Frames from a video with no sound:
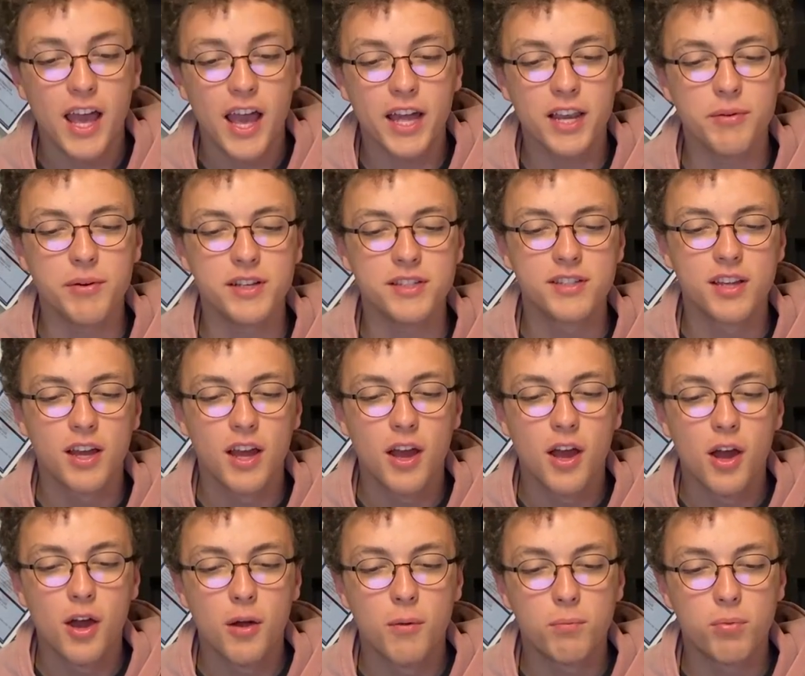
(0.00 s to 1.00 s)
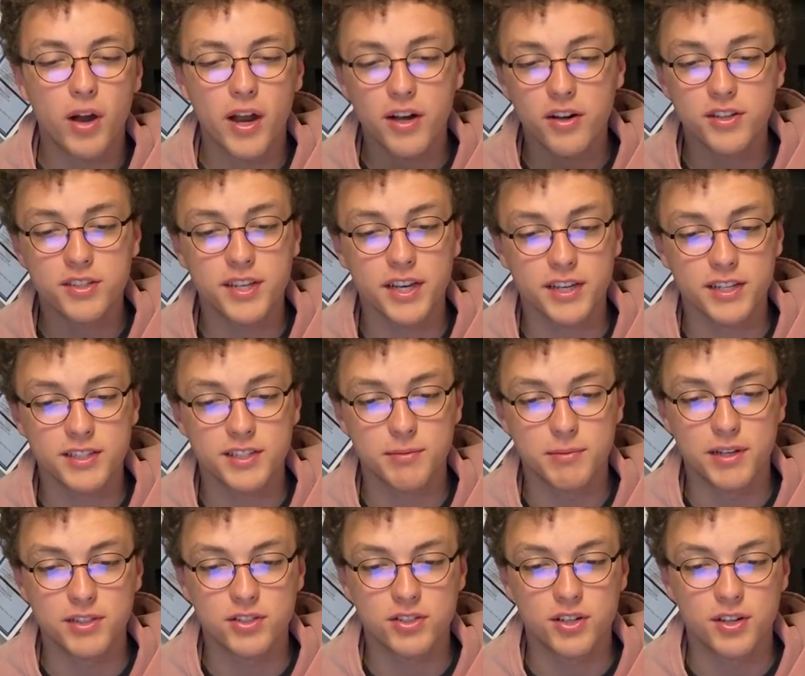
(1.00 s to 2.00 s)
Anyways, prior to second
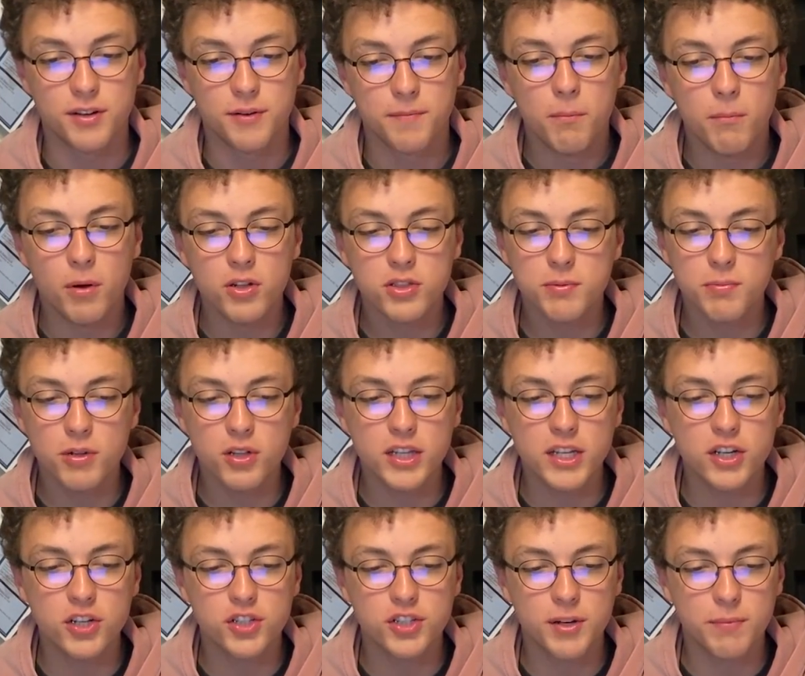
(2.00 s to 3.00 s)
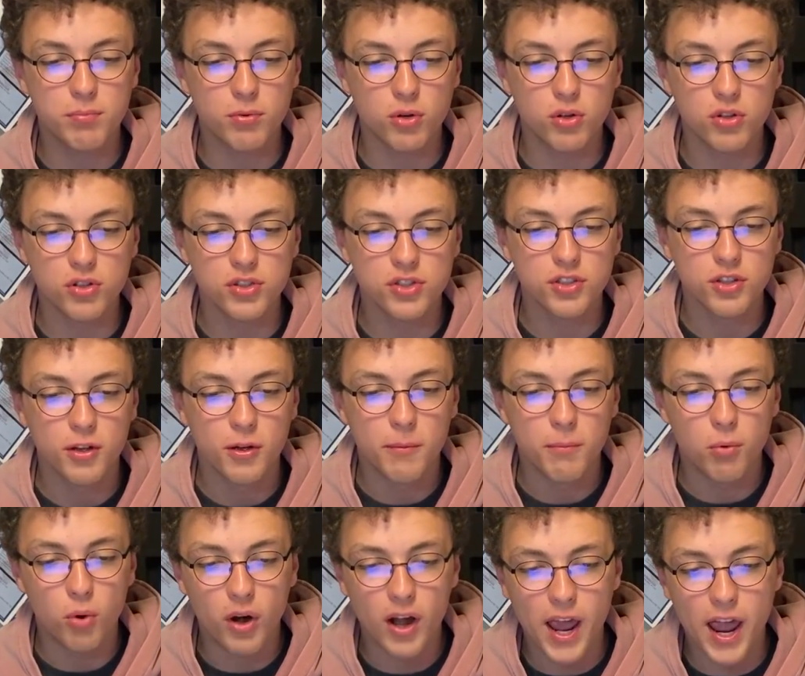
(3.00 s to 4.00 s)
semester. Multiple leadership roles,
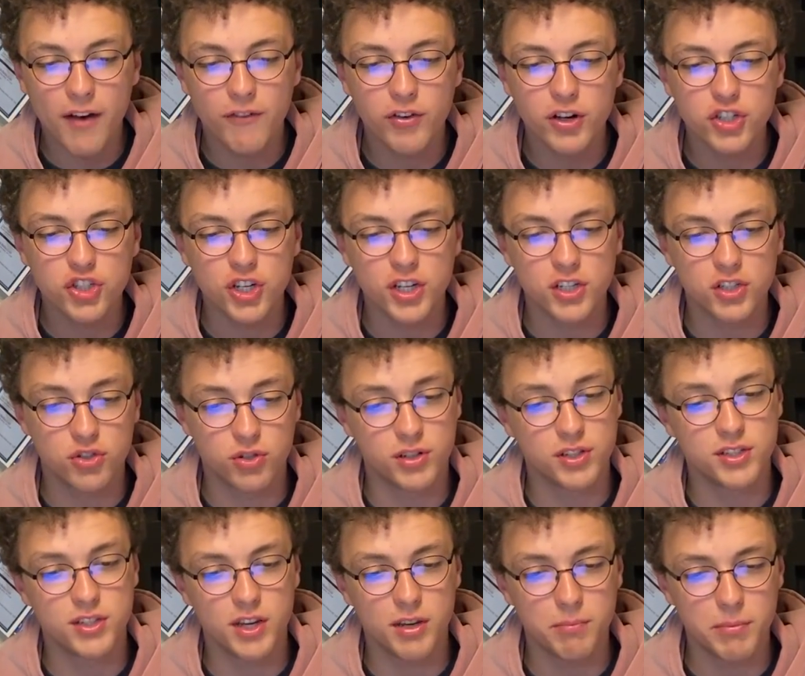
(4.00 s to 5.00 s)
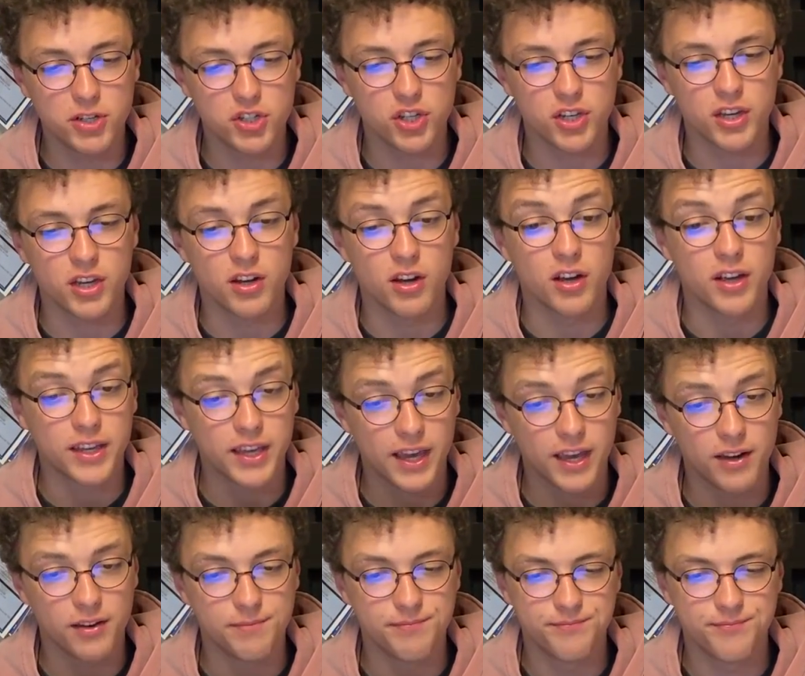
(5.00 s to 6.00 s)
more average interest in Michigan
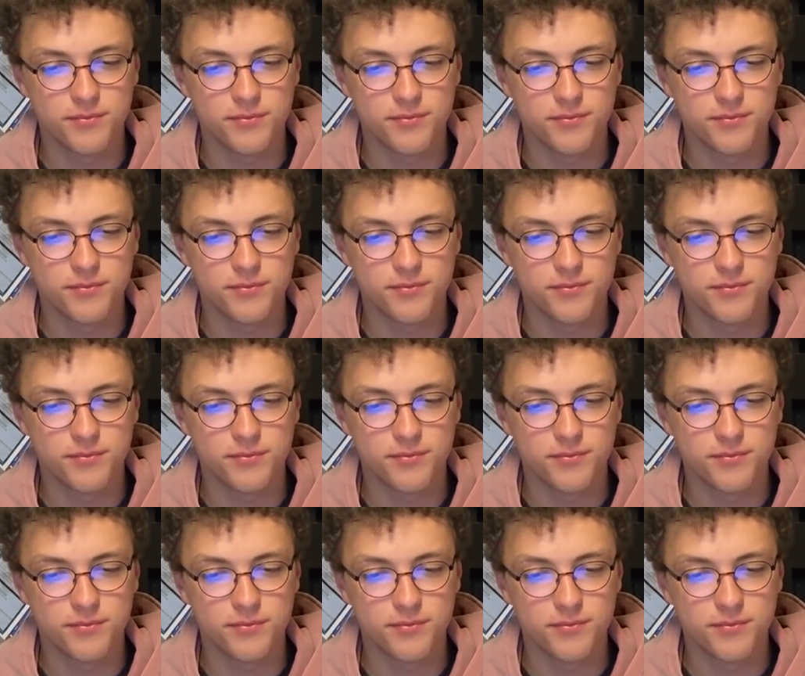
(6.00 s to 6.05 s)
again.